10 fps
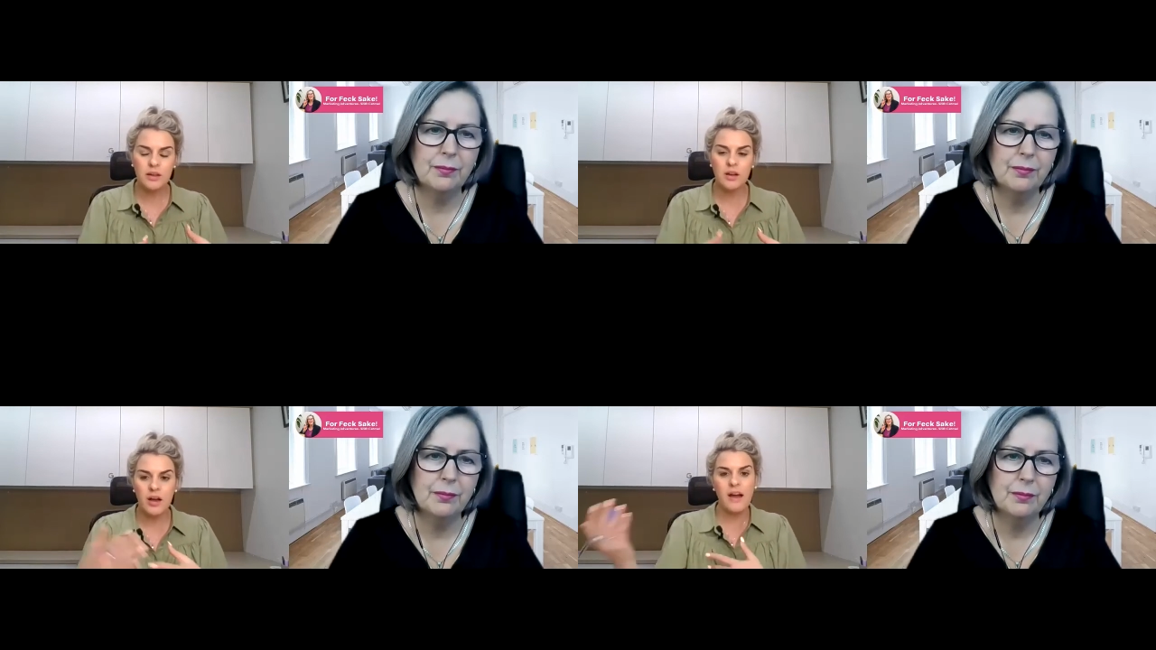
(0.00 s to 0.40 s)

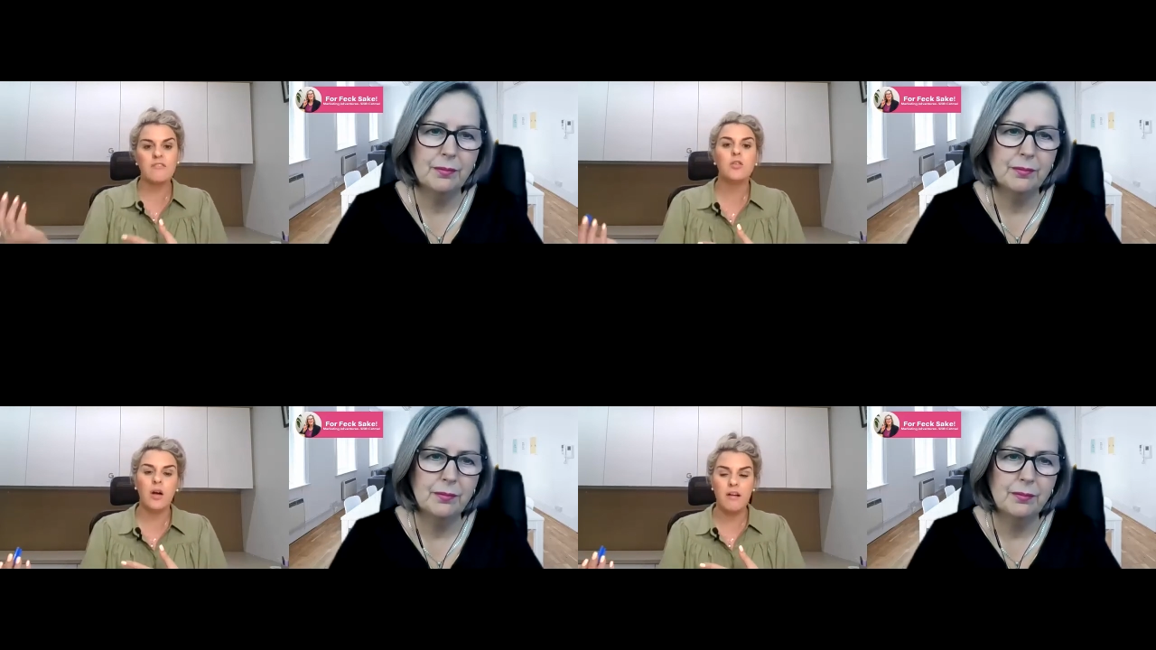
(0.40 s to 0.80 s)
Speaker 1: Like I
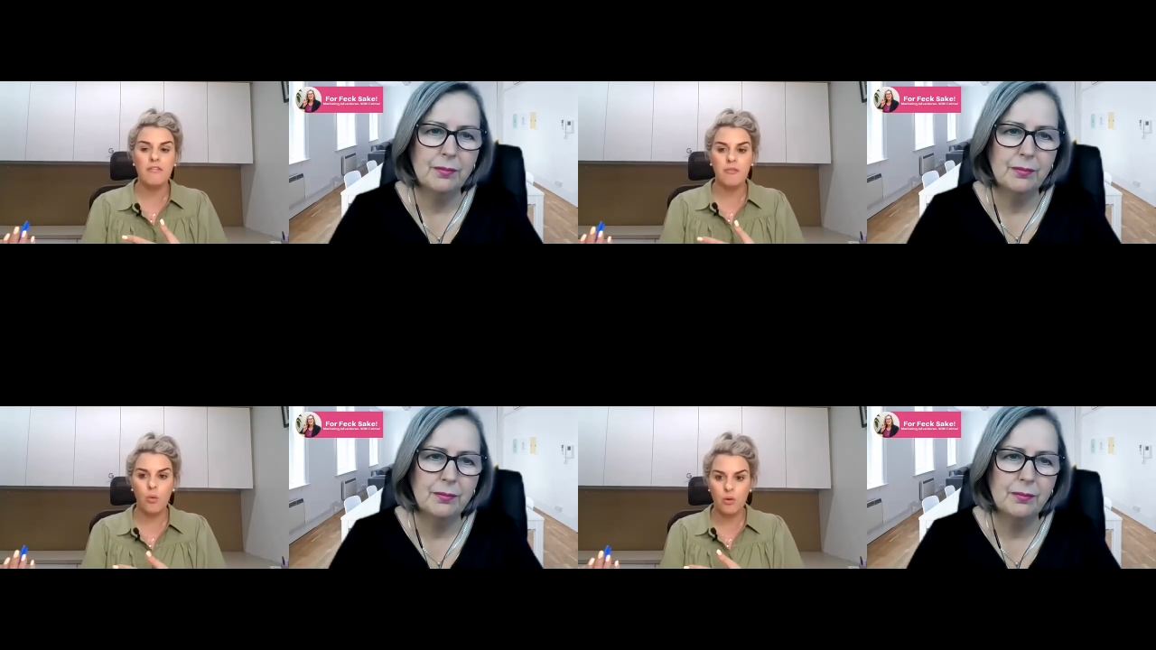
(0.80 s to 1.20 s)
have I
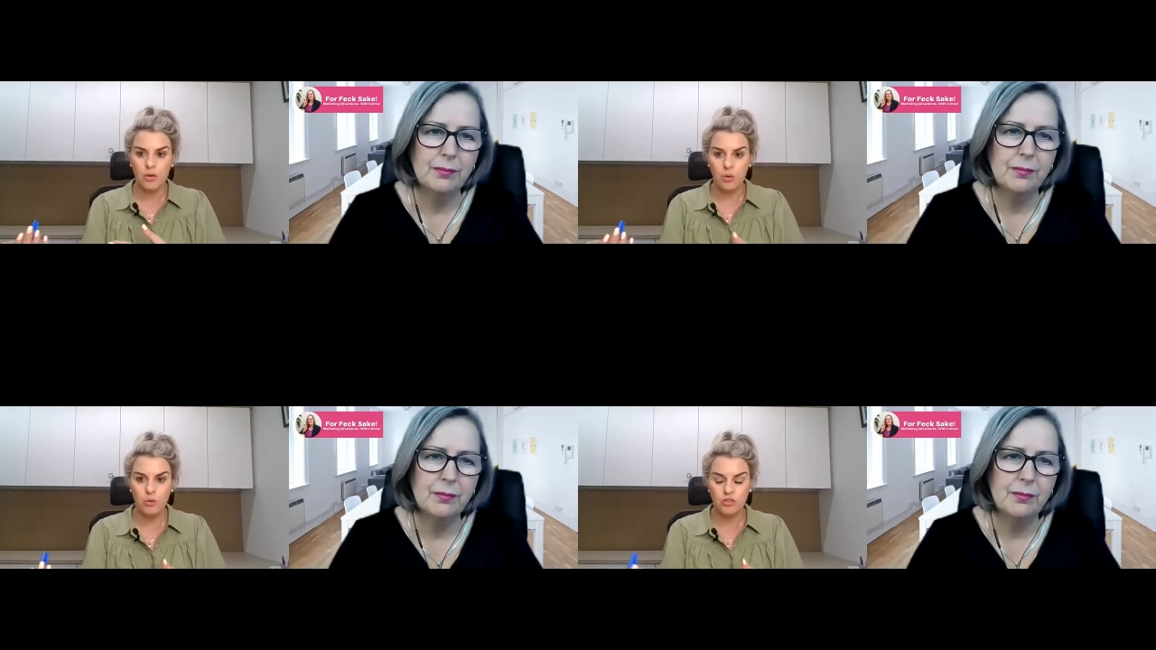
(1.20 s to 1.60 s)
have
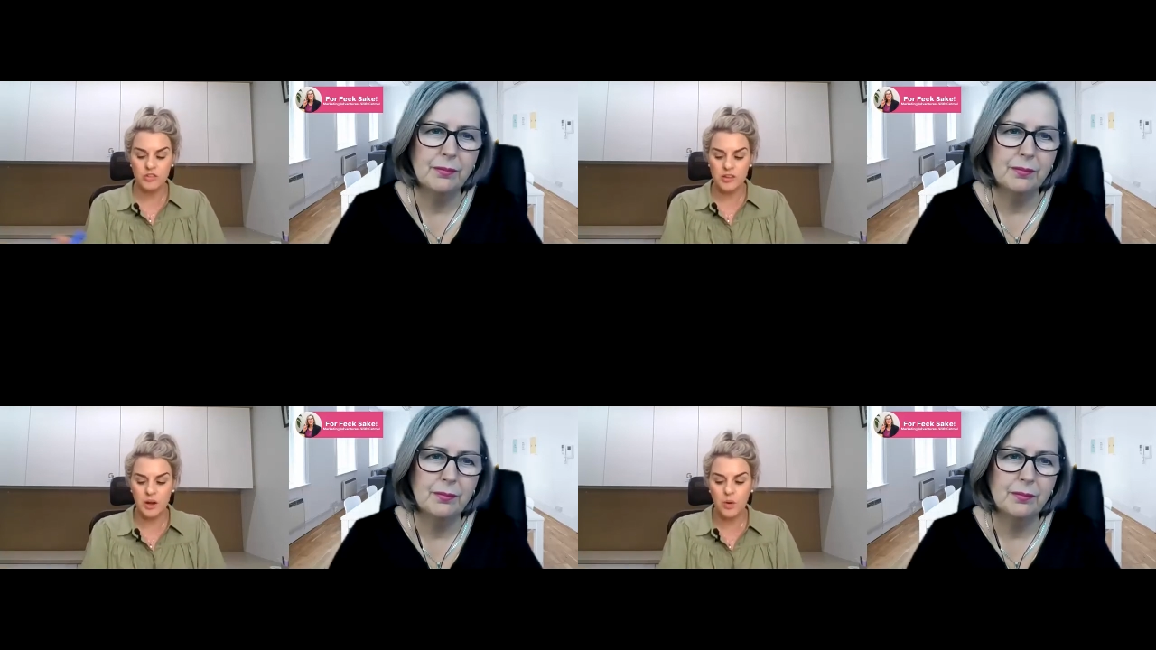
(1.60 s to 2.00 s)
four
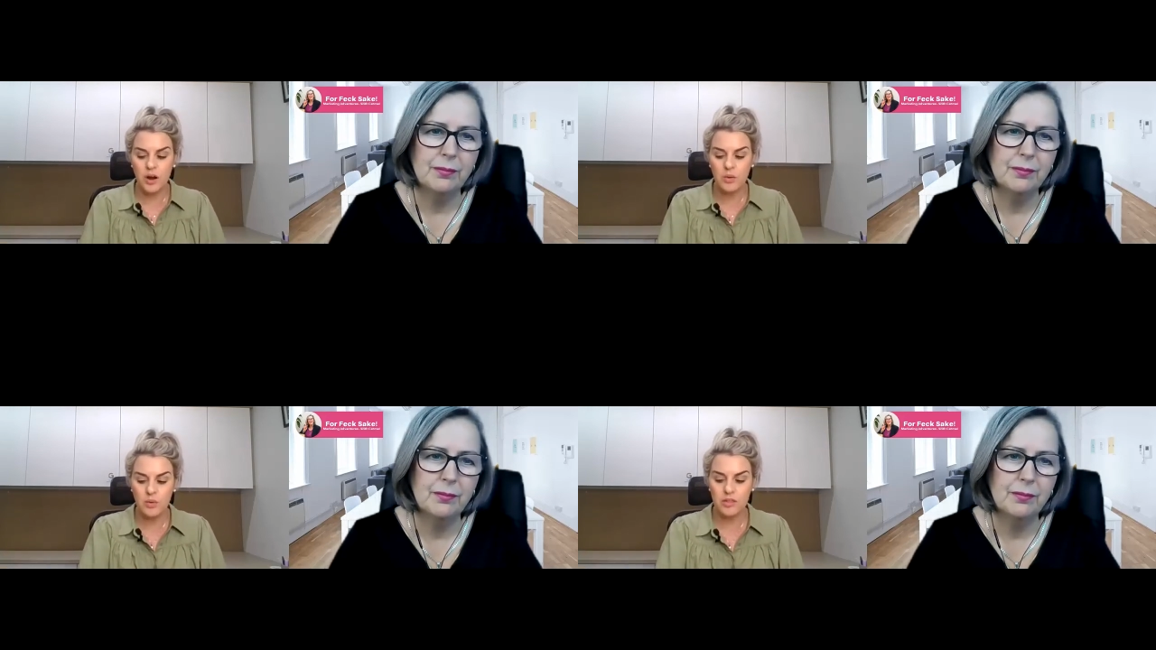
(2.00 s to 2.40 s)
coaches that I
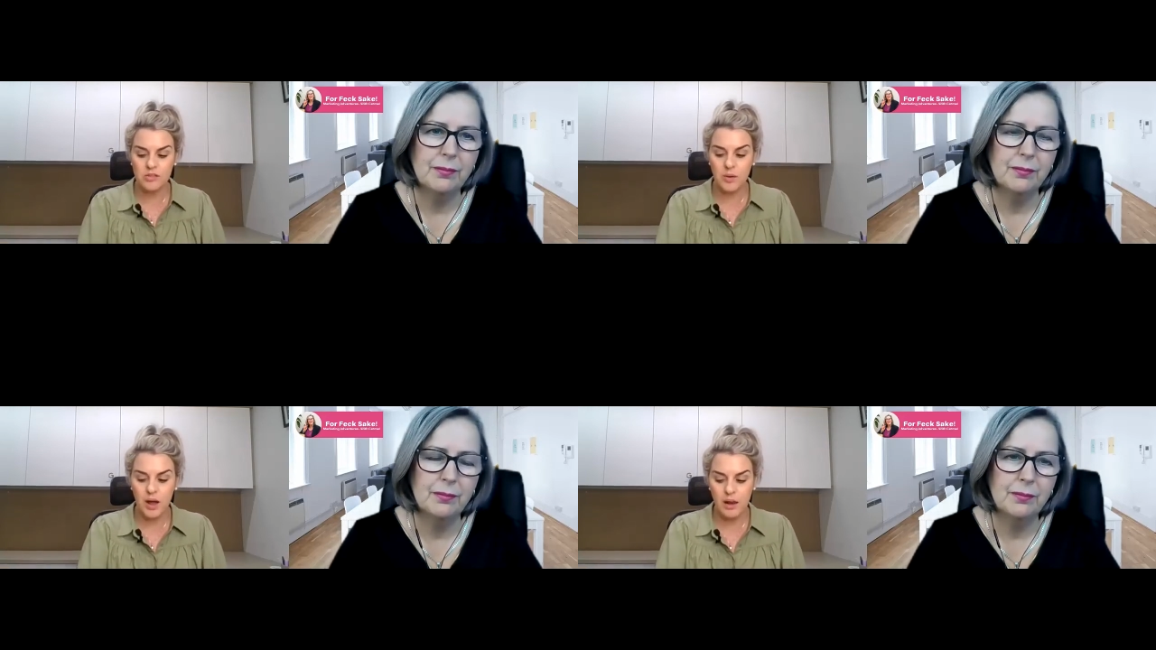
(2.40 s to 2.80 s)
work with
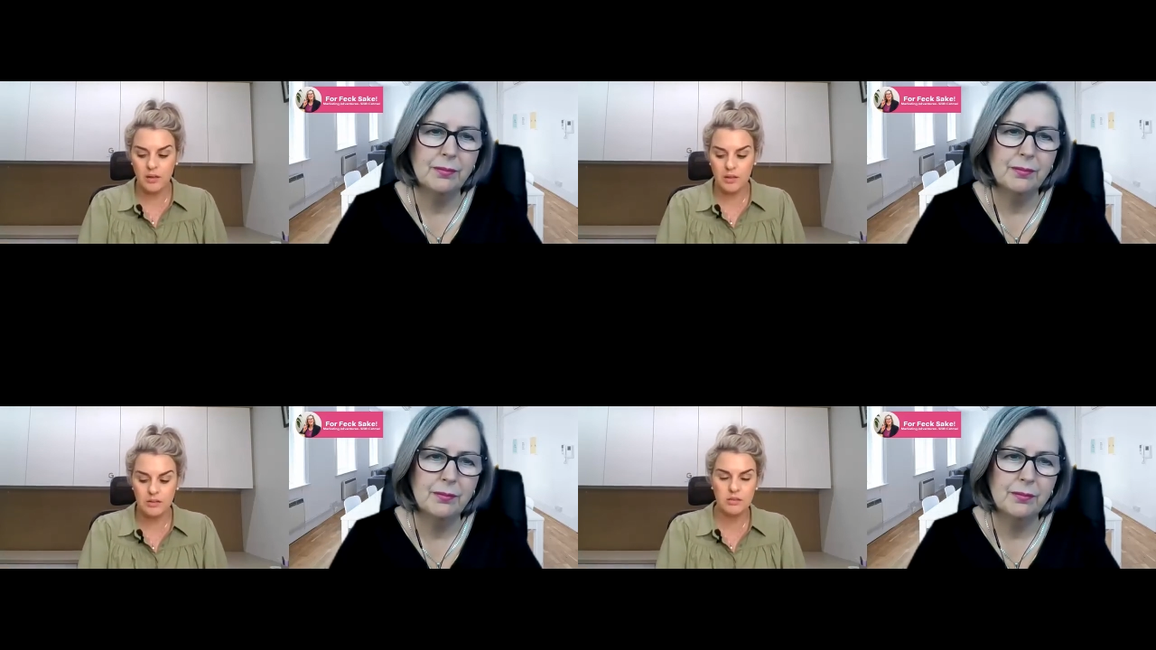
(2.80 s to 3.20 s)
as
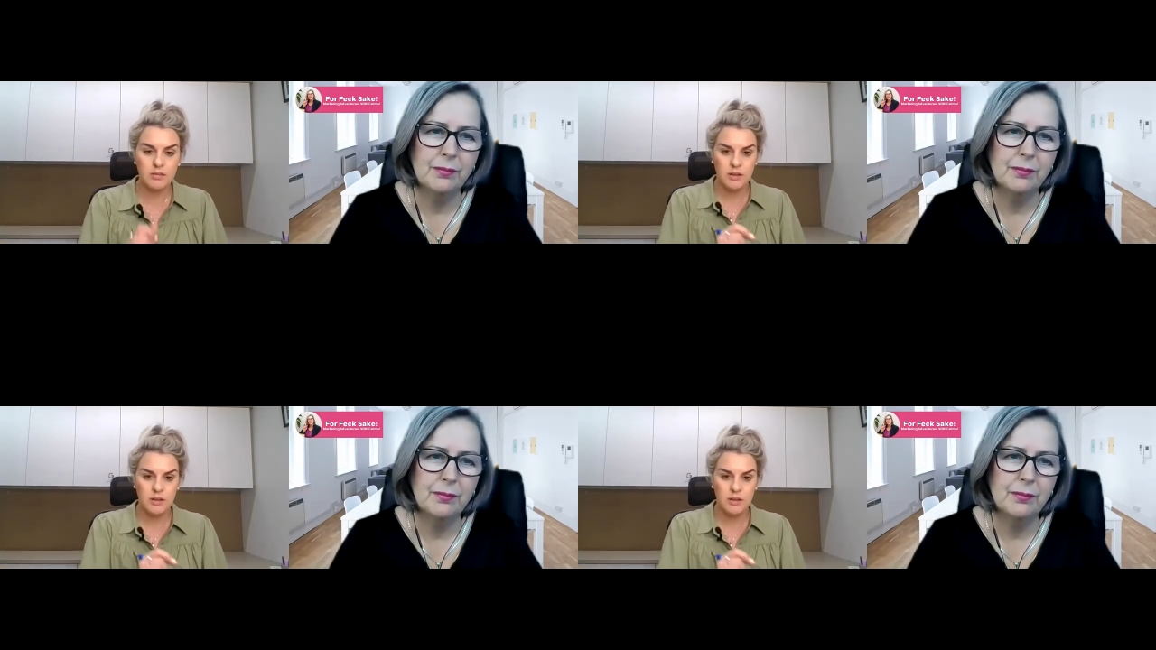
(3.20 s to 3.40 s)
well that